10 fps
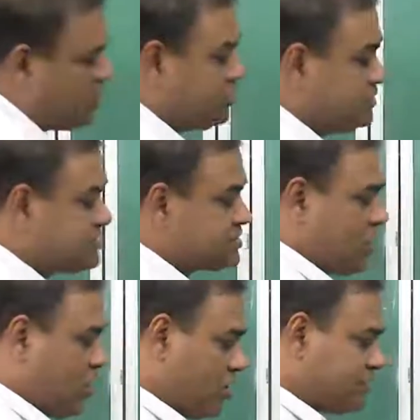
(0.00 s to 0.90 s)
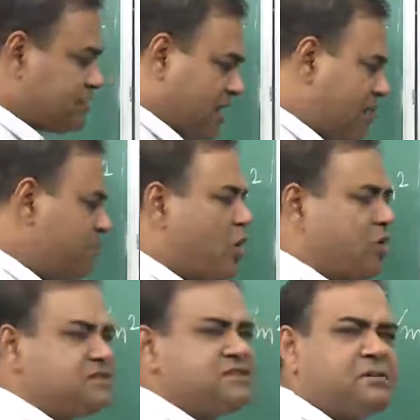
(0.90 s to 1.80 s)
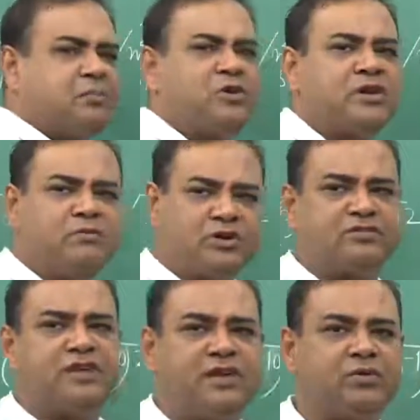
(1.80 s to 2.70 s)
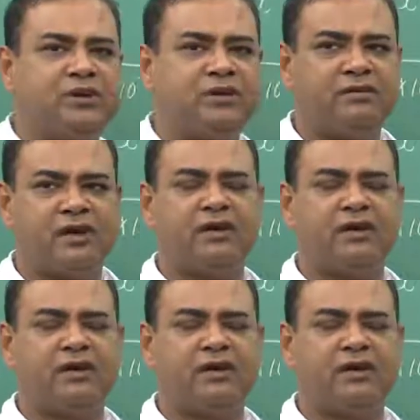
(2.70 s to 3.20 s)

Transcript: bonds, or some bonds are broken because the liquid